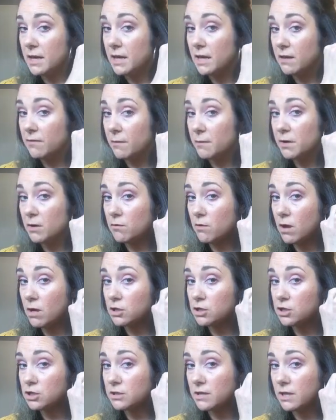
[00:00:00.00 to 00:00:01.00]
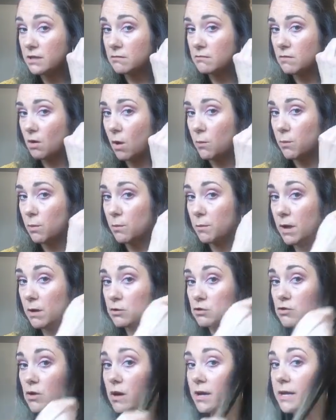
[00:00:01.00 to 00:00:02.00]
If I'm in a rush, then I will
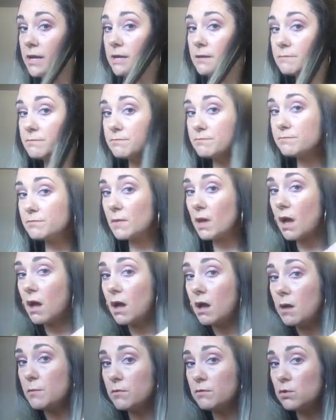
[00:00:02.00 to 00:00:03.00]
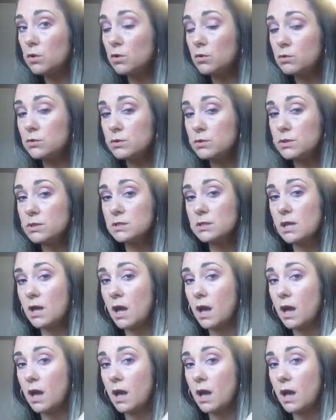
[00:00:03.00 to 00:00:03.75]
blow dry it, of course.